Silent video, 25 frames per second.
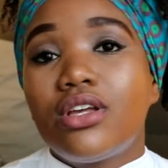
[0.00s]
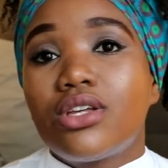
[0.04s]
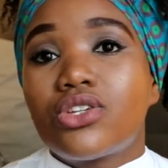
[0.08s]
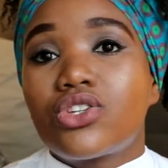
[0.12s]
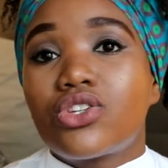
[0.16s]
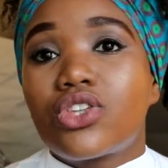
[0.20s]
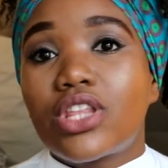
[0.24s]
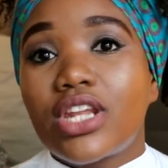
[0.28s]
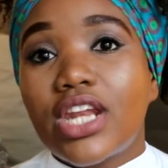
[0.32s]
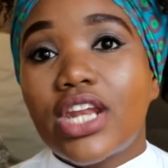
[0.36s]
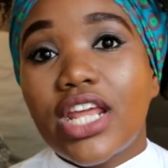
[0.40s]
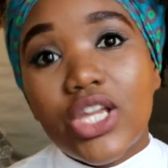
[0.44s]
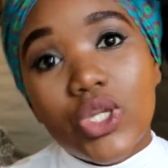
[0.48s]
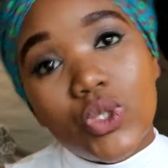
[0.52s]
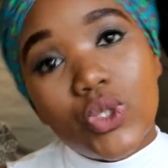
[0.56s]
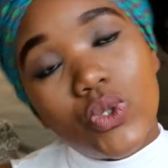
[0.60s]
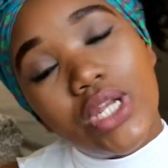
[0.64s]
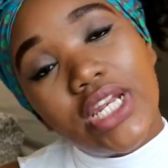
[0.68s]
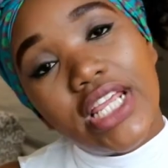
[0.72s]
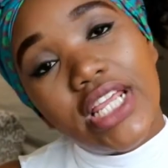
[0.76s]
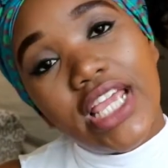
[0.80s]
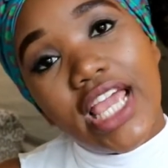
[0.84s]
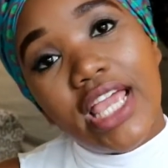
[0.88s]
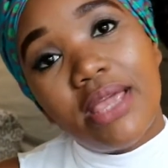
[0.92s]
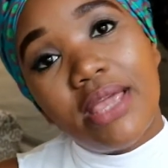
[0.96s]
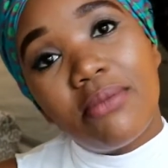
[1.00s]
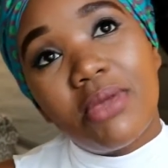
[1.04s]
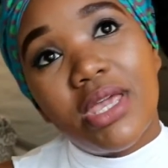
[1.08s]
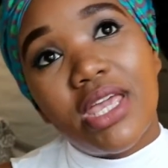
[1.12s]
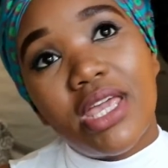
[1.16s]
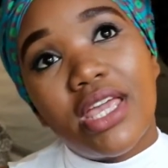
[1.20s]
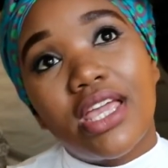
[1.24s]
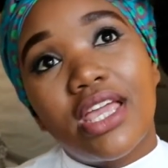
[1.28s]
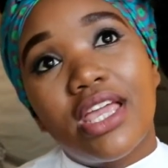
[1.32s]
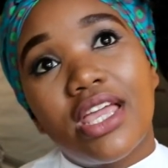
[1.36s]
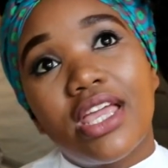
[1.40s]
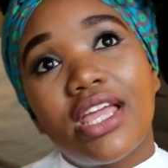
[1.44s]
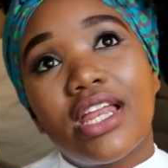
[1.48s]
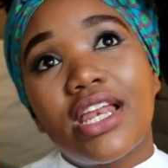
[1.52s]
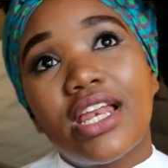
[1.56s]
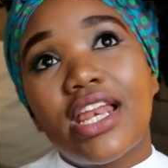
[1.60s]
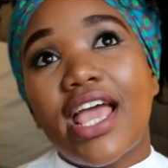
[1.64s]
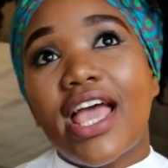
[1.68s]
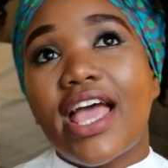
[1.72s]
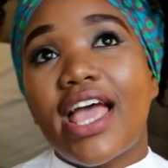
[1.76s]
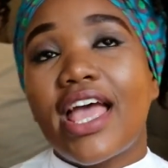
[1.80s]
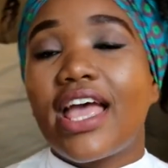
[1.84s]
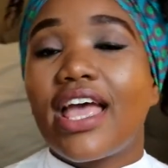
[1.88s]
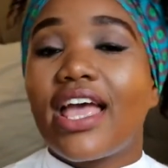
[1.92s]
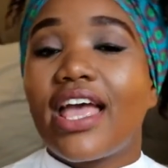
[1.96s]
So the next one came in,
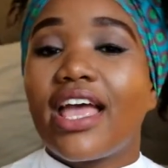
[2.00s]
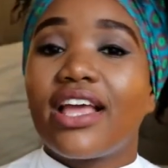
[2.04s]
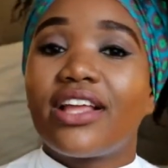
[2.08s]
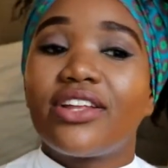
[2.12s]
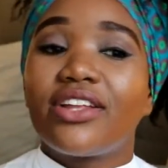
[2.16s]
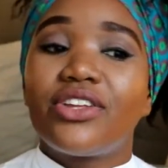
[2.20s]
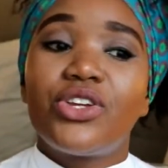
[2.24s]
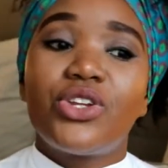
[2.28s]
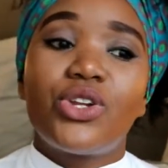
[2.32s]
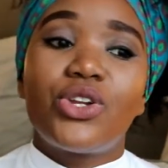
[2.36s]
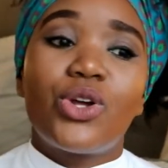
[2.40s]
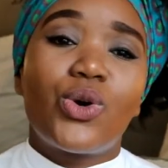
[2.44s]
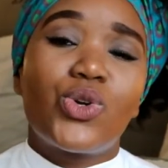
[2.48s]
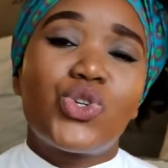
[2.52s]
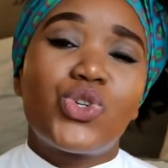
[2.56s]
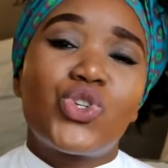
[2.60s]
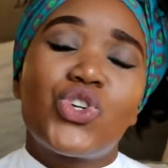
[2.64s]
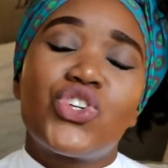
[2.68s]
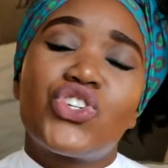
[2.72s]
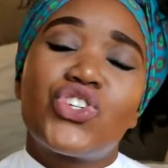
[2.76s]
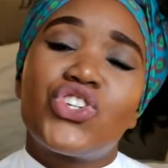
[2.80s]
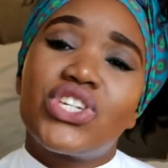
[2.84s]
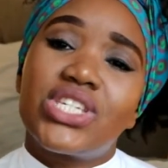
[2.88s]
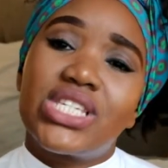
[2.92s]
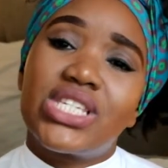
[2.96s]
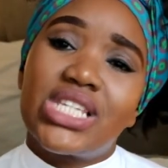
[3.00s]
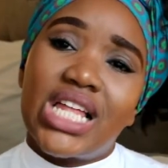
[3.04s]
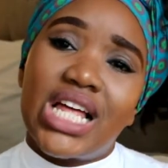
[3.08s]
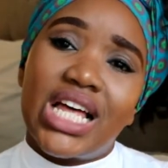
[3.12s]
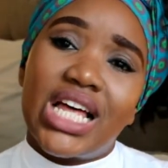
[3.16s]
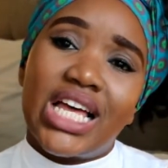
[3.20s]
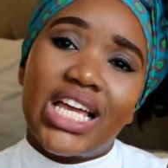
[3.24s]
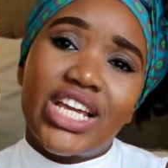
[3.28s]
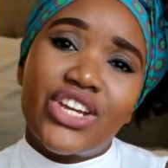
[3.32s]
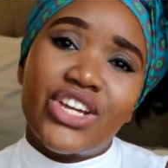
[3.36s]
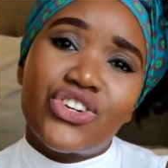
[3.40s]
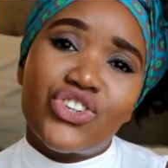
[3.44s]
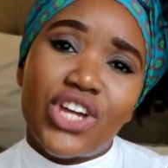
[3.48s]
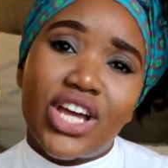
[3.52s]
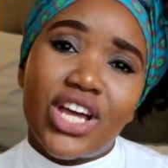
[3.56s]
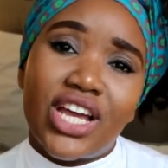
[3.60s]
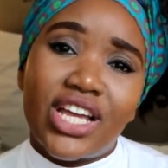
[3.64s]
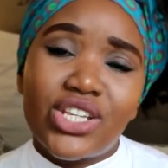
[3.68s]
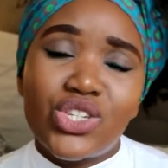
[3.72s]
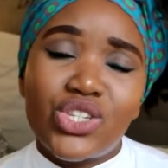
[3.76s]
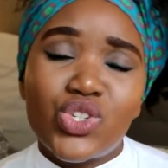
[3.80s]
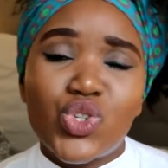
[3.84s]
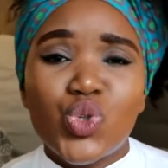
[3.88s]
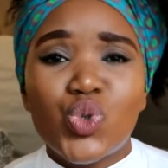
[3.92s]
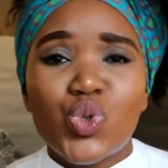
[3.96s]
and you know, she was just like
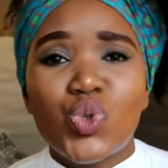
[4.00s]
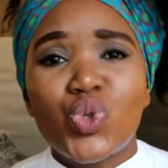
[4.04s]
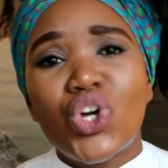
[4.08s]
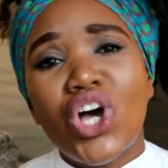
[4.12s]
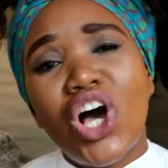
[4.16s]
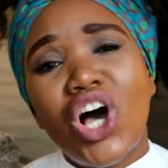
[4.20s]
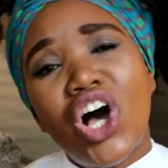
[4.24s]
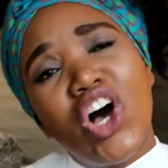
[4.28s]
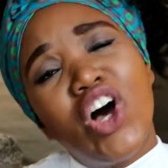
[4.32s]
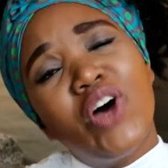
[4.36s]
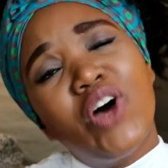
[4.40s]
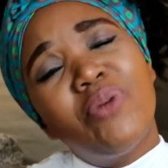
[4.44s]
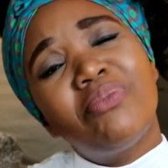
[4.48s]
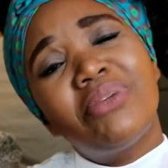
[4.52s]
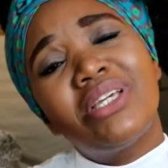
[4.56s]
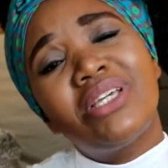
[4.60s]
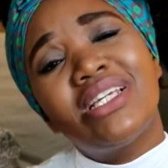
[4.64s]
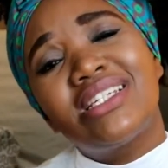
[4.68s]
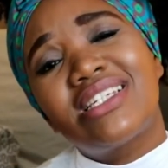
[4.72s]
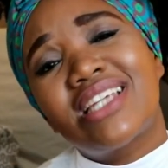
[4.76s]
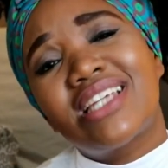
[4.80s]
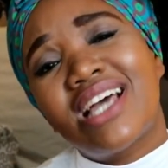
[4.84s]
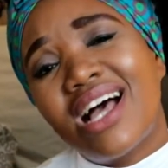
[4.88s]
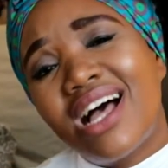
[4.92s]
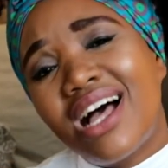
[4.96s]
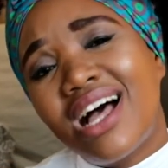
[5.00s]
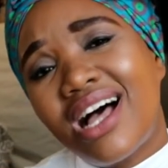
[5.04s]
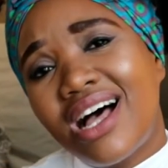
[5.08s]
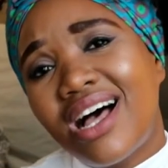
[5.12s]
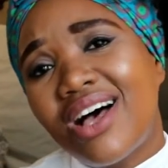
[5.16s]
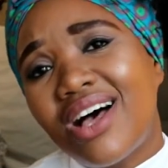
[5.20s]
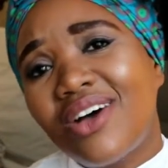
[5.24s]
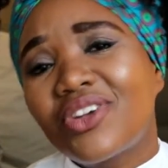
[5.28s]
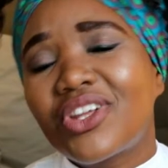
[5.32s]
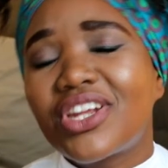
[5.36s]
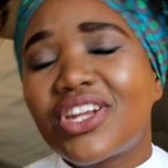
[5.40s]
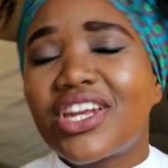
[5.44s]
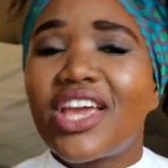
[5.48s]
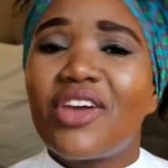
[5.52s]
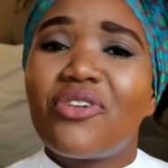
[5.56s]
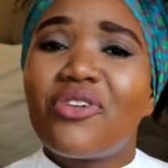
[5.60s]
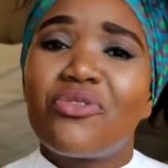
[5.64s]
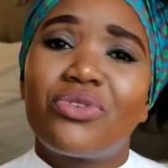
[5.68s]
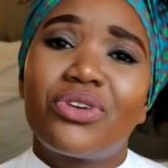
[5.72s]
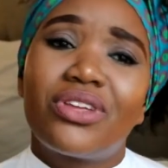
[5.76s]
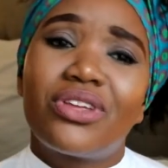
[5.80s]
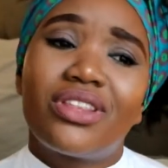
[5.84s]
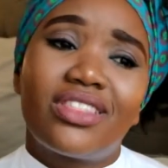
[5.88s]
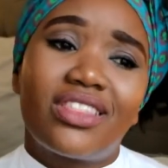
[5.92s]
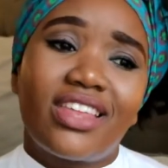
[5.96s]
trying to calm me down and
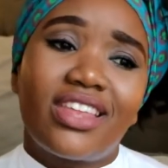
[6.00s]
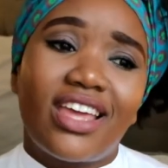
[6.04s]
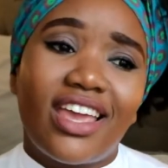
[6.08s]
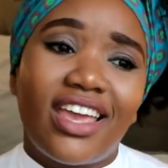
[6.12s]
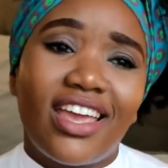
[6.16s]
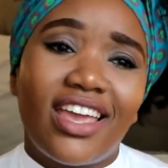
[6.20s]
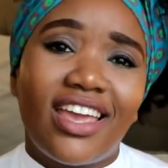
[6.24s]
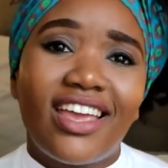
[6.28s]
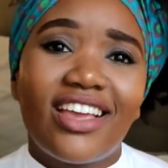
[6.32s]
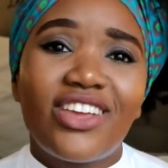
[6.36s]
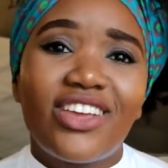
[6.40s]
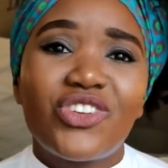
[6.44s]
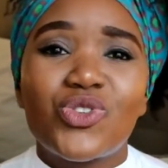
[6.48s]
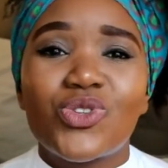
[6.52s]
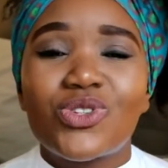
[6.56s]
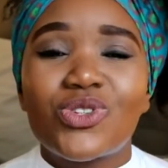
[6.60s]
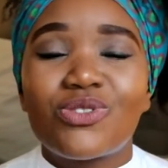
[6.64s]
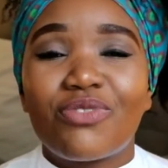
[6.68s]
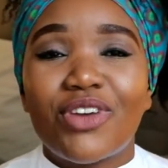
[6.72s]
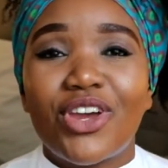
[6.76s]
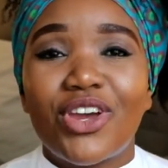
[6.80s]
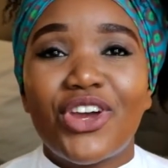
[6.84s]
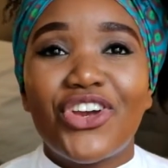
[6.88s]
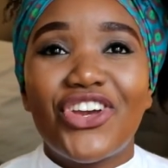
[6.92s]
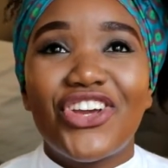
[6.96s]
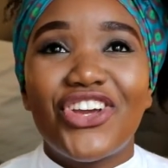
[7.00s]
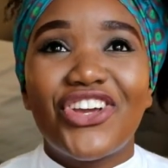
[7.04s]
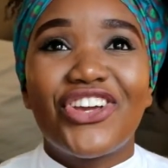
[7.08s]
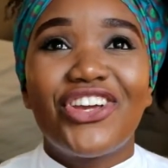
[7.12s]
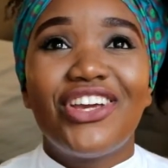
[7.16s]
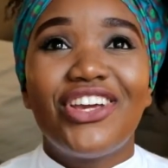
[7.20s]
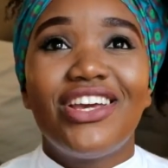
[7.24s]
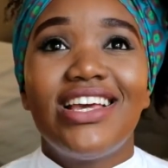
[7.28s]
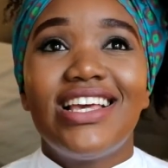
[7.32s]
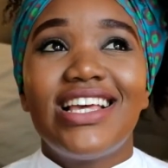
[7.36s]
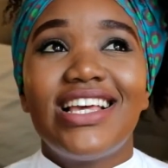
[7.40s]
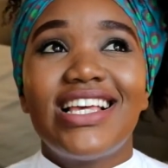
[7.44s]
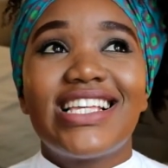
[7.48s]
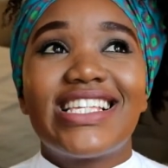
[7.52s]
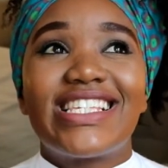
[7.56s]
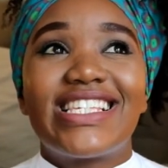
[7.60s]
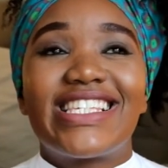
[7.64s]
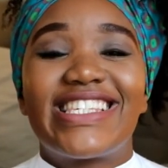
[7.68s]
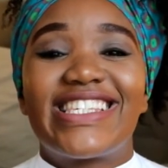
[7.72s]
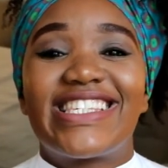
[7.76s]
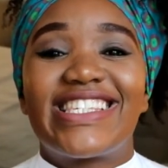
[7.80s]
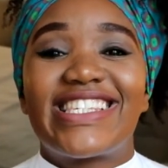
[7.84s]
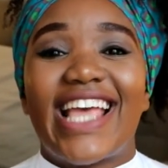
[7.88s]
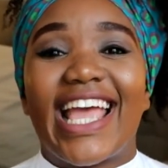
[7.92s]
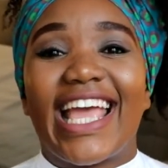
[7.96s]
everything. She was very
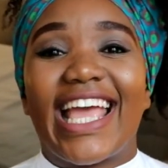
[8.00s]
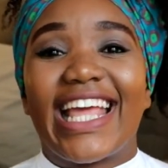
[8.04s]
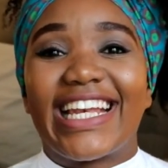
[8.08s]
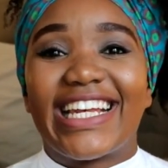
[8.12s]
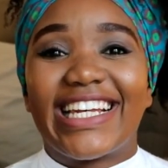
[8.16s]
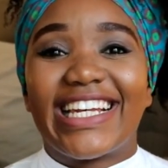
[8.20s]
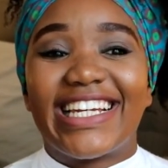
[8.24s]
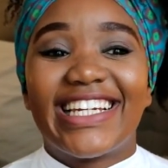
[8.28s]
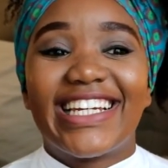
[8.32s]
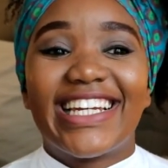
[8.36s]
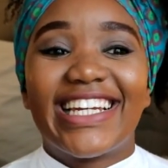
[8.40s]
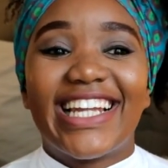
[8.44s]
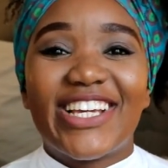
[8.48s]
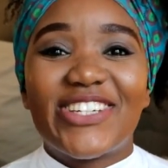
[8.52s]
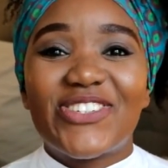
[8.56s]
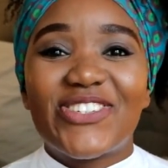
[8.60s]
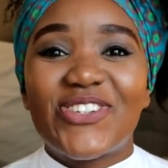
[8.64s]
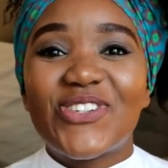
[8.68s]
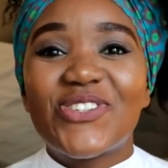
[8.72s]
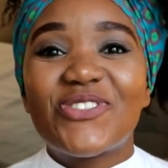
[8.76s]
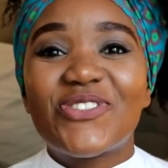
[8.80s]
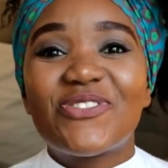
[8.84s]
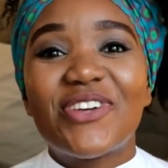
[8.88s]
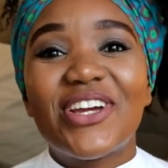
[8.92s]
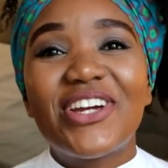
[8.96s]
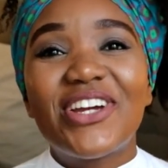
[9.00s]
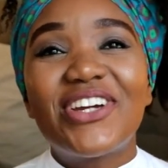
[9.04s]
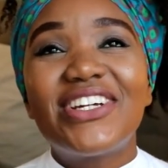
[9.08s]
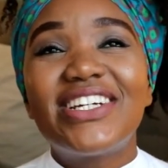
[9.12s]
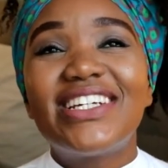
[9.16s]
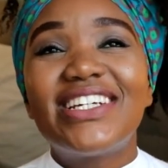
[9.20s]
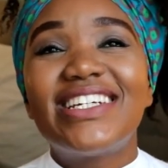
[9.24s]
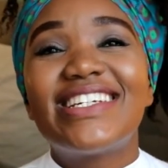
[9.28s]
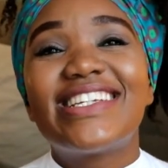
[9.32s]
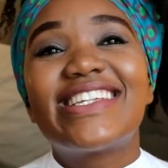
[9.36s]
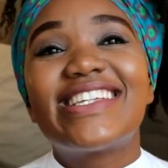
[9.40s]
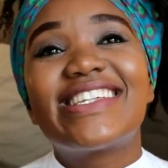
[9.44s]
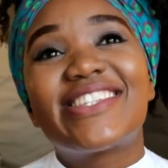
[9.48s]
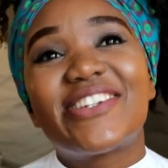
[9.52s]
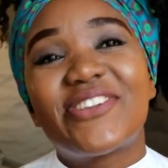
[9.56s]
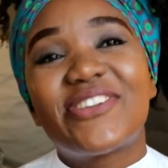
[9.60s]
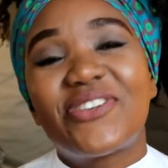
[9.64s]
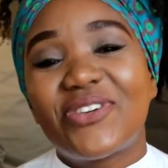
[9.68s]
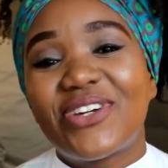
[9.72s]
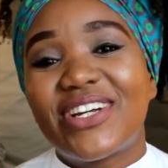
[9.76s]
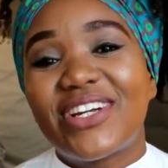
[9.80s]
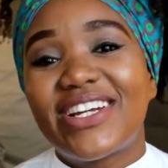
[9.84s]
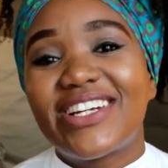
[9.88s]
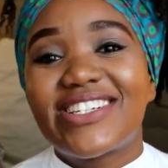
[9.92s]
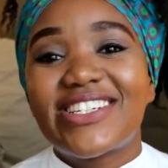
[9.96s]
zen, like she was very
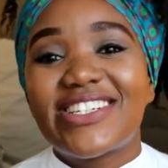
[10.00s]
serene.